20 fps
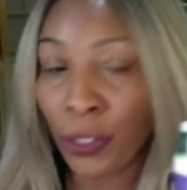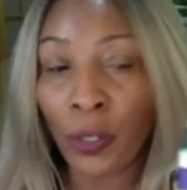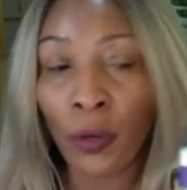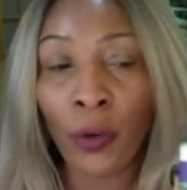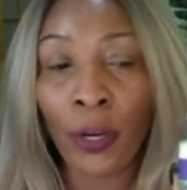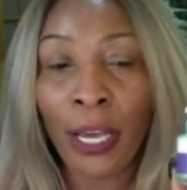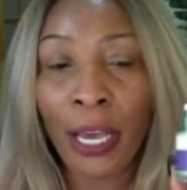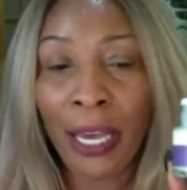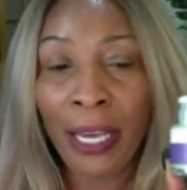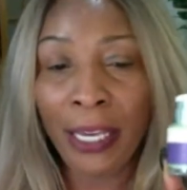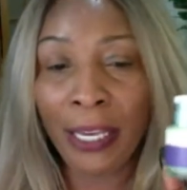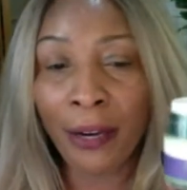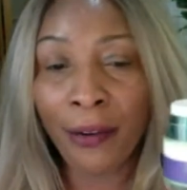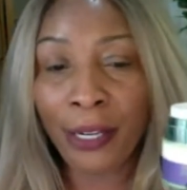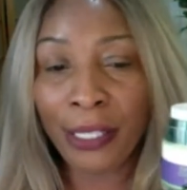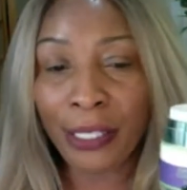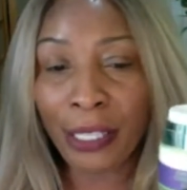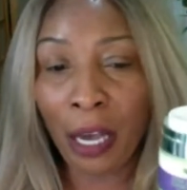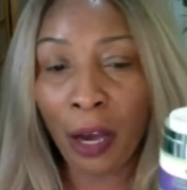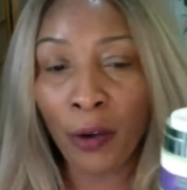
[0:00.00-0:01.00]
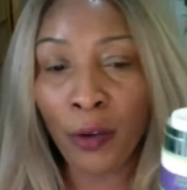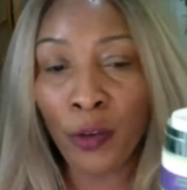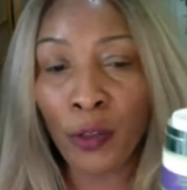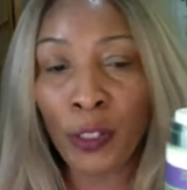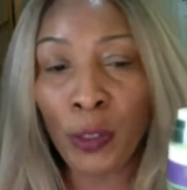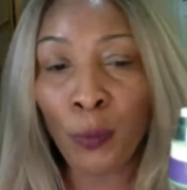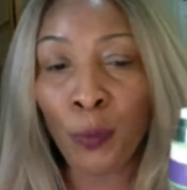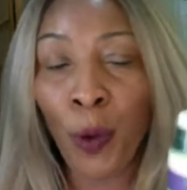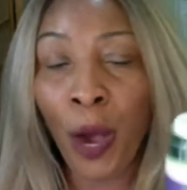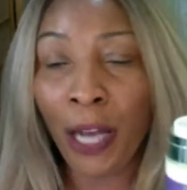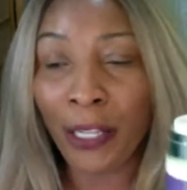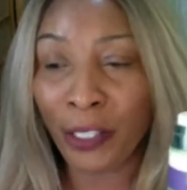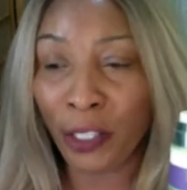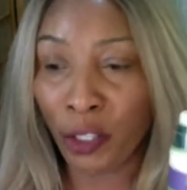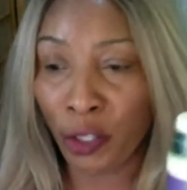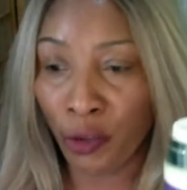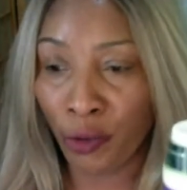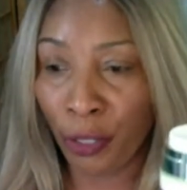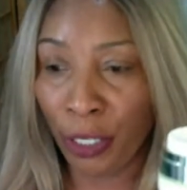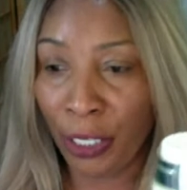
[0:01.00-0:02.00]
So here is how you spot
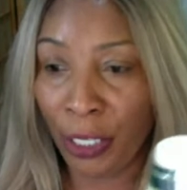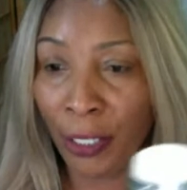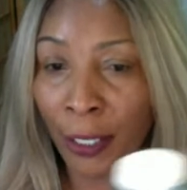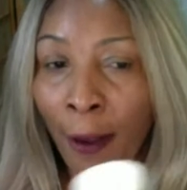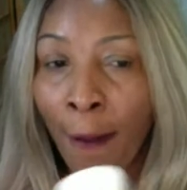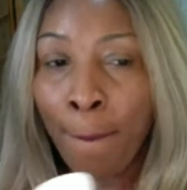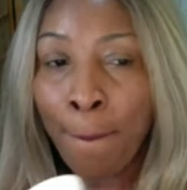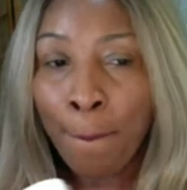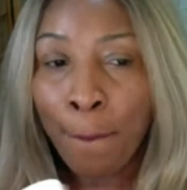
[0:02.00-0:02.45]
treat